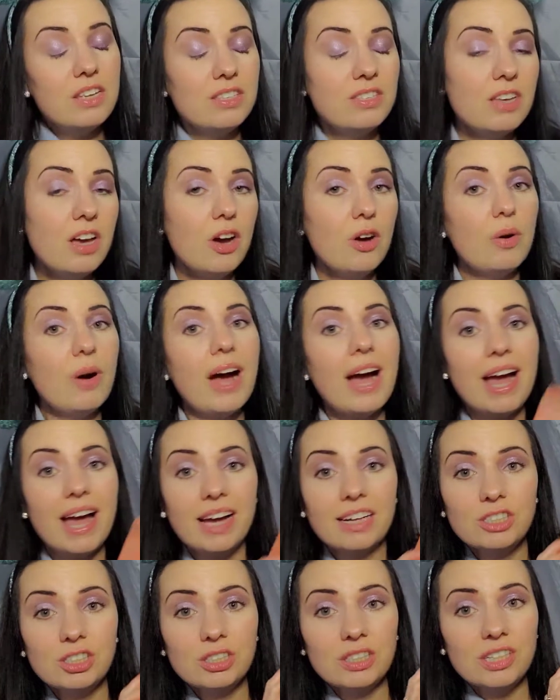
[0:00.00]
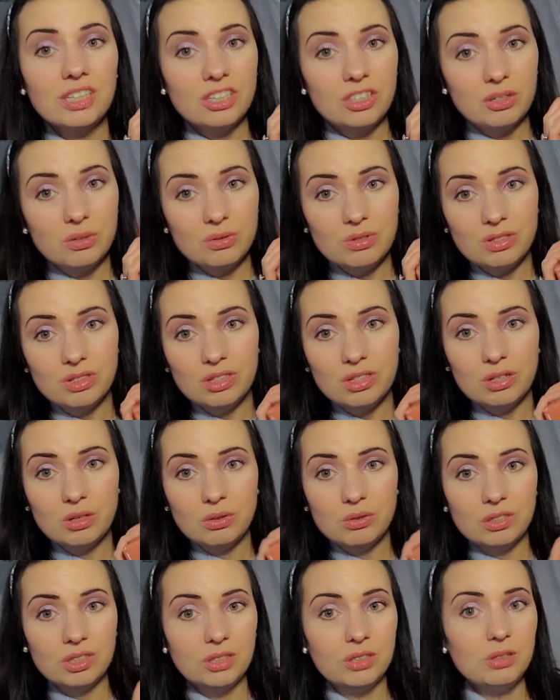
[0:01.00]
So I actually used
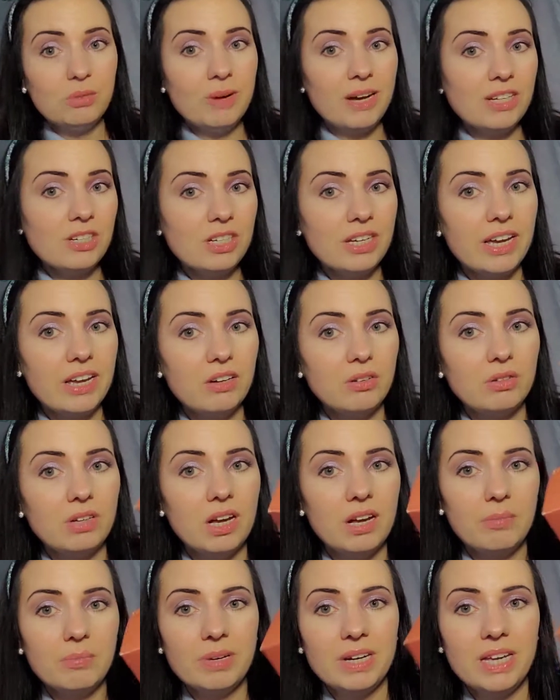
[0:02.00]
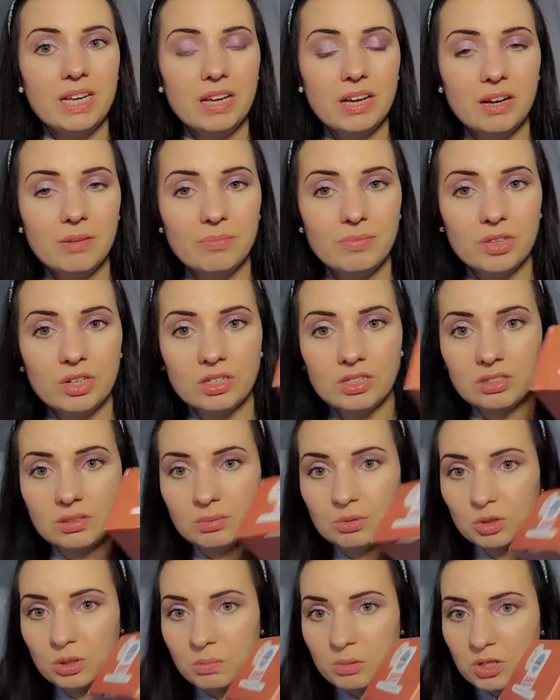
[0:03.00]
to do Magic Candle Company, um, their
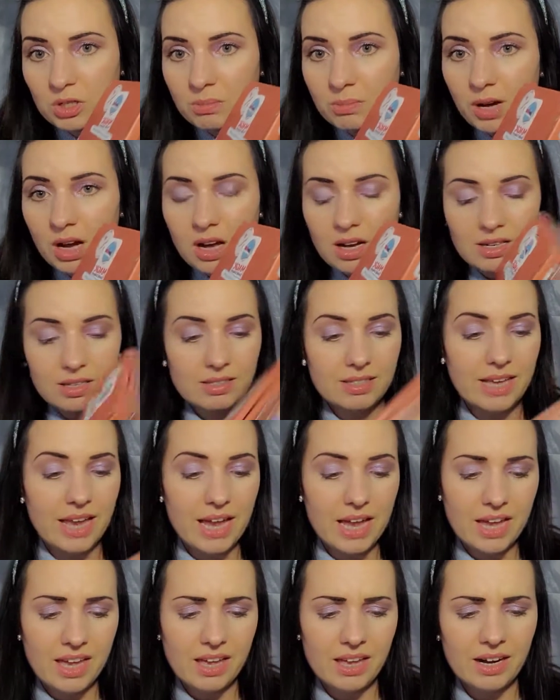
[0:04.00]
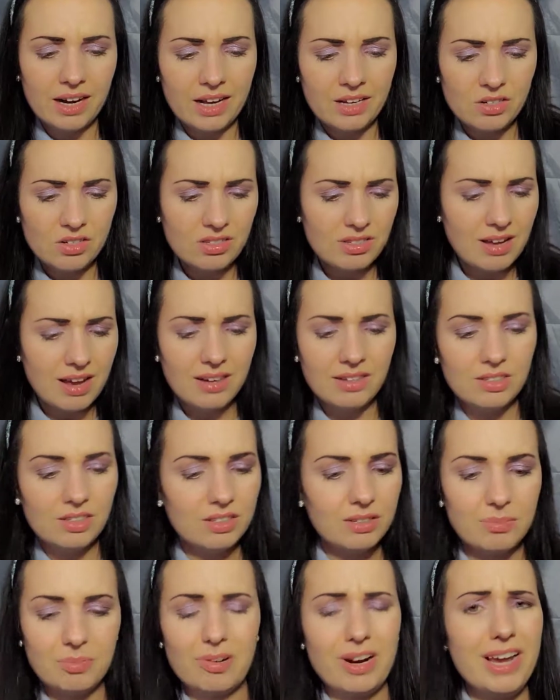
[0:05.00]
subscription box, and I just kind of
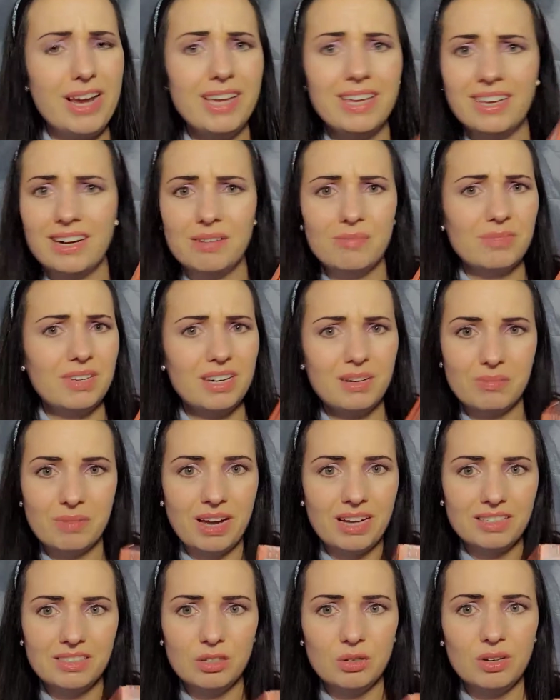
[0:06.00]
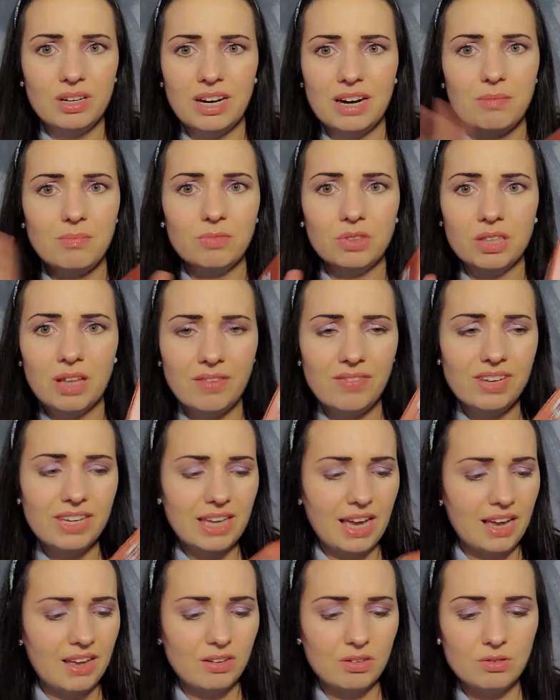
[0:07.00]
took a break and I'm getting back to it. I'm loving
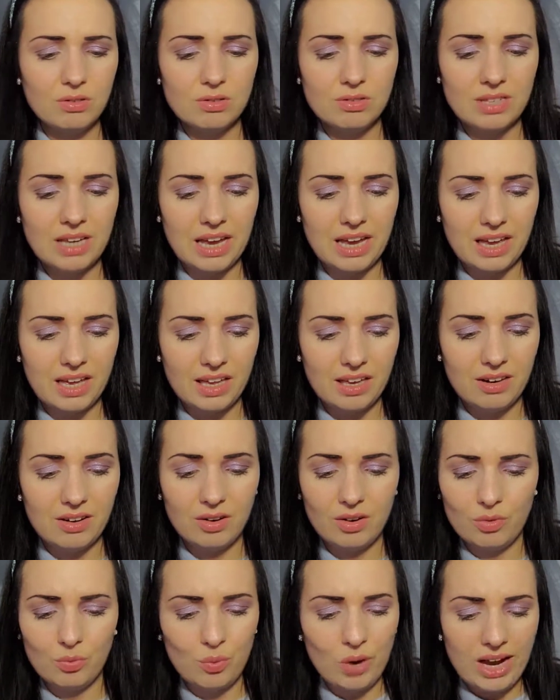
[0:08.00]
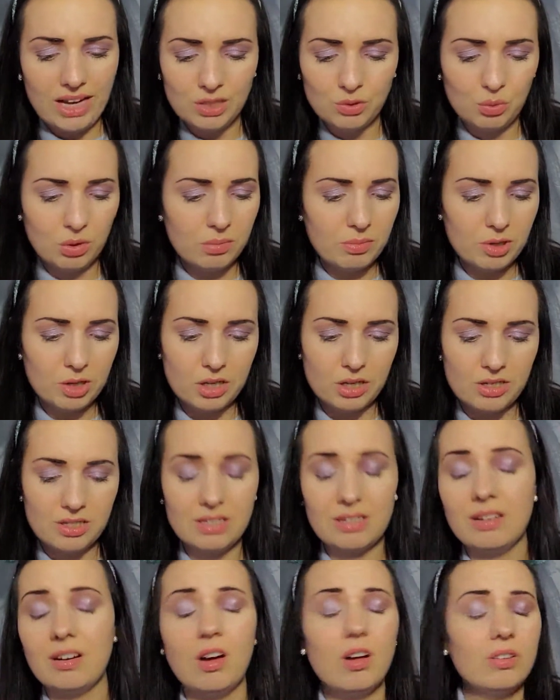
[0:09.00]
candles and wax warmers
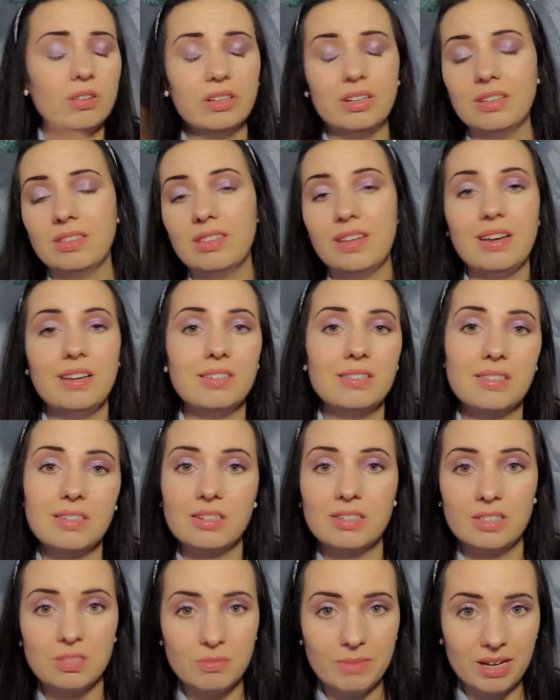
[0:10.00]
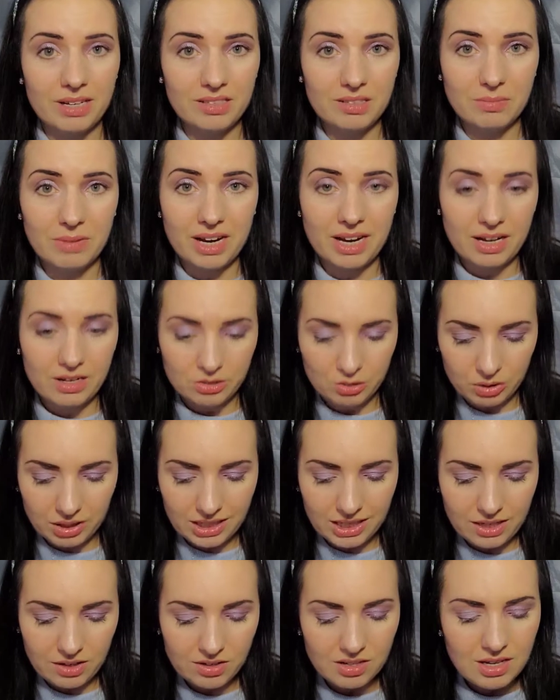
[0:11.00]
and all the good things, the good smells in my house
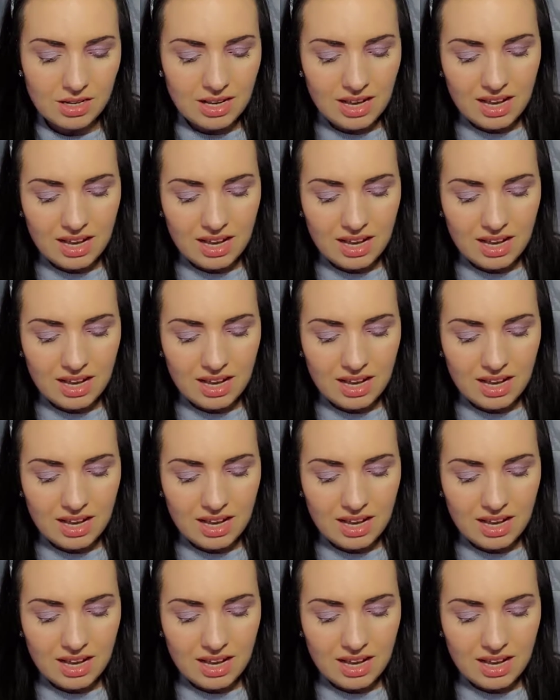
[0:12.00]
right now.